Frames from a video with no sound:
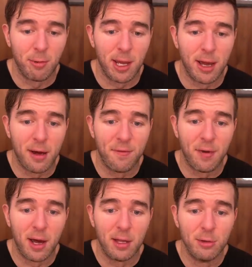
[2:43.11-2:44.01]
We have
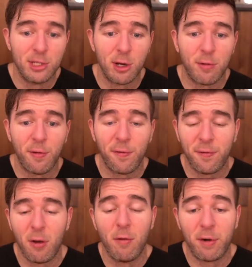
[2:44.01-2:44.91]
losing
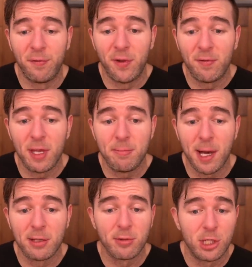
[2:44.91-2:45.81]
over 50
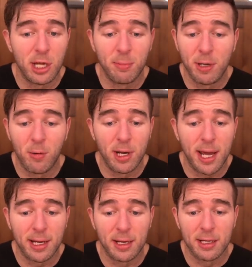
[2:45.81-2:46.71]
pounds with GLP-1
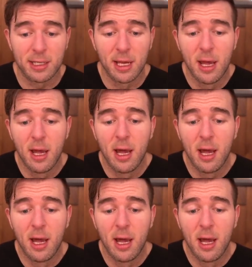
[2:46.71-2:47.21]
agonists.